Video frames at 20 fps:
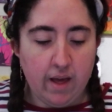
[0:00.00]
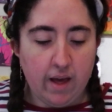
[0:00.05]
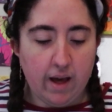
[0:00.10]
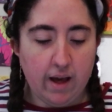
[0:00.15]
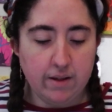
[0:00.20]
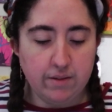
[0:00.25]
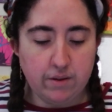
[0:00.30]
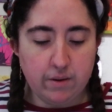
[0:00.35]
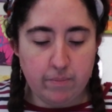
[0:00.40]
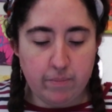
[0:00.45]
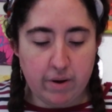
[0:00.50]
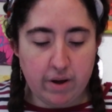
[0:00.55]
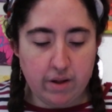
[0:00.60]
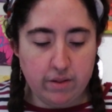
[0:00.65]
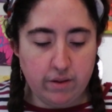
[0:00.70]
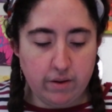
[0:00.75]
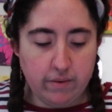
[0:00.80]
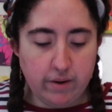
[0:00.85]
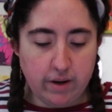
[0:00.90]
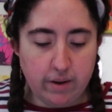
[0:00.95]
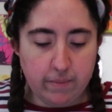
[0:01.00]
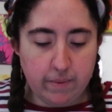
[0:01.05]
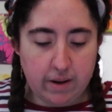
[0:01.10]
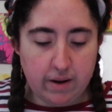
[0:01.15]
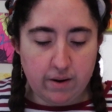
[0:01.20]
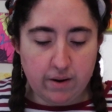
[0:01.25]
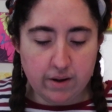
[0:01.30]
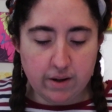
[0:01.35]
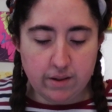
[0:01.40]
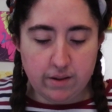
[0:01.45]
After pondering a bit,
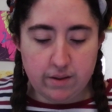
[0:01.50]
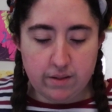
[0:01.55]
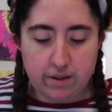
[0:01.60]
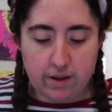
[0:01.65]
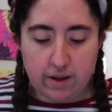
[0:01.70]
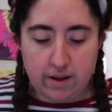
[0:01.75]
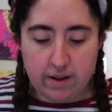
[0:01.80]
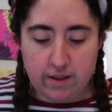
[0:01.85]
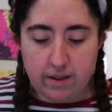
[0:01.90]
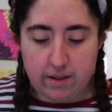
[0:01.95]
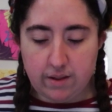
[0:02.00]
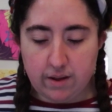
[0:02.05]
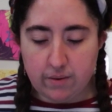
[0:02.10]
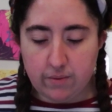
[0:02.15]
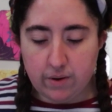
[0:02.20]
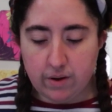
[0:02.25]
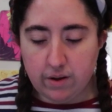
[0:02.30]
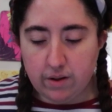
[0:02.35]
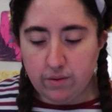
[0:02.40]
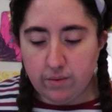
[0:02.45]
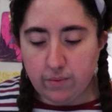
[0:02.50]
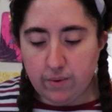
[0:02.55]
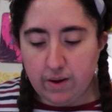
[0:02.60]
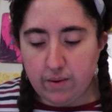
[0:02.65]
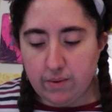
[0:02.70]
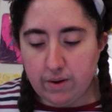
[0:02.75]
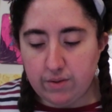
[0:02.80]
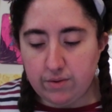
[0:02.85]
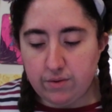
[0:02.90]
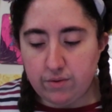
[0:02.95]
Loki decided that the quickest way
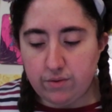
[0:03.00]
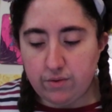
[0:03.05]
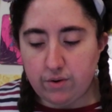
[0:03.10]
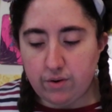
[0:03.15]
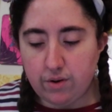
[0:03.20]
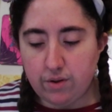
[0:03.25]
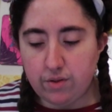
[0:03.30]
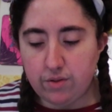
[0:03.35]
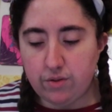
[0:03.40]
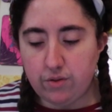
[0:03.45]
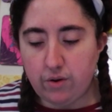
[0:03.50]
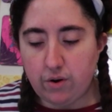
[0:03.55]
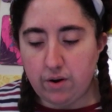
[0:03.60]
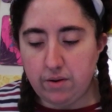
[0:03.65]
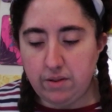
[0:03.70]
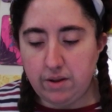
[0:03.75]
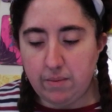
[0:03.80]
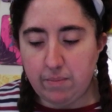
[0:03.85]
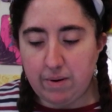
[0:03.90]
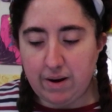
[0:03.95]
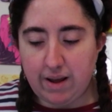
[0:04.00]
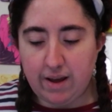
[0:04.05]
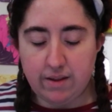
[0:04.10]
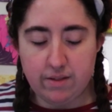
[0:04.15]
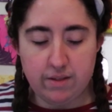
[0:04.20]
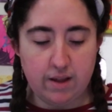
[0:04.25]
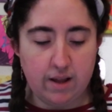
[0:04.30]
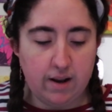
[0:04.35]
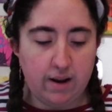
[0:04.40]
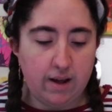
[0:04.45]
was to storm the
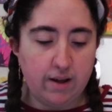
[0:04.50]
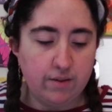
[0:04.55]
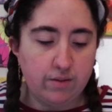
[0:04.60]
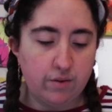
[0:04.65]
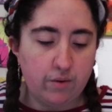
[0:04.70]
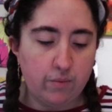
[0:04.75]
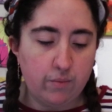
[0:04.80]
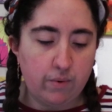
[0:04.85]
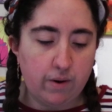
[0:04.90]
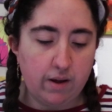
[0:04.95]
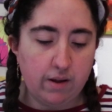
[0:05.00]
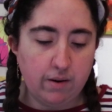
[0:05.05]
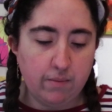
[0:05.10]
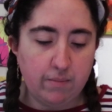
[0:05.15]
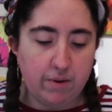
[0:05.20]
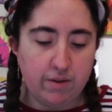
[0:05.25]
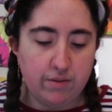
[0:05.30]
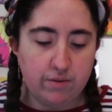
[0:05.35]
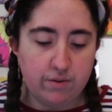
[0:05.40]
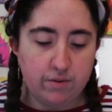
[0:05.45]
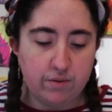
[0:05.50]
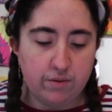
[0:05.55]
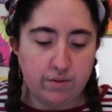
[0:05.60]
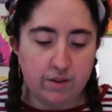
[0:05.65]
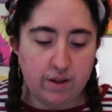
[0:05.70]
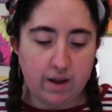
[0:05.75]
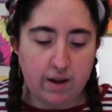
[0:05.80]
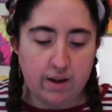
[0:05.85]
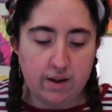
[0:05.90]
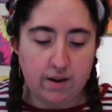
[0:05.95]
place and light some water monster to
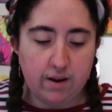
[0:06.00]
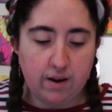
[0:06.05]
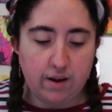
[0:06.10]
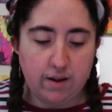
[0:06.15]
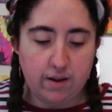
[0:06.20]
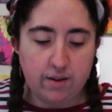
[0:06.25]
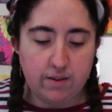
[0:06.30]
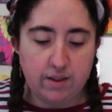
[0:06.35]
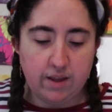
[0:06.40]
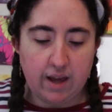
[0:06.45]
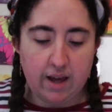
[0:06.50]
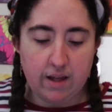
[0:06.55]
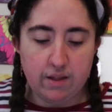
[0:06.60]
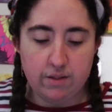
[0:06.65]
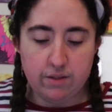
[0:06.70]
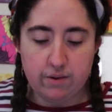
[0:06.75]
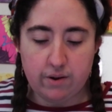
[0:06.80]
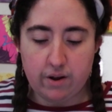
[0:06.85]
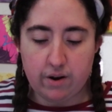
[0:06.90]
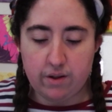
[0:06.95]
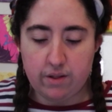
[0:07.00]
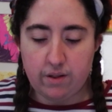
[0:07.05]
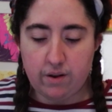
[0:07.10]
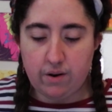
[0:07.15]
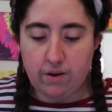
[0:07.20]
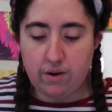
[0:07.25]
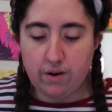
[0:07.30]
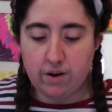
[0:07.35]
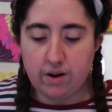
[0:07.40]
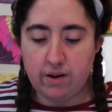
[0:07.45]
scare the ants out of the
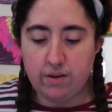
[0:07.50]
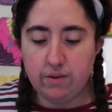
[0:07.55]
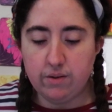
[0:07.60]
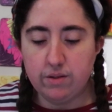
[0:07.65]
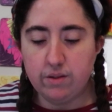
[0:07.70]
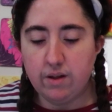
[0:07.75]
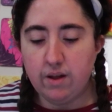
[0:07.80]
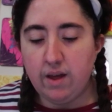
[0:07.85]
locals.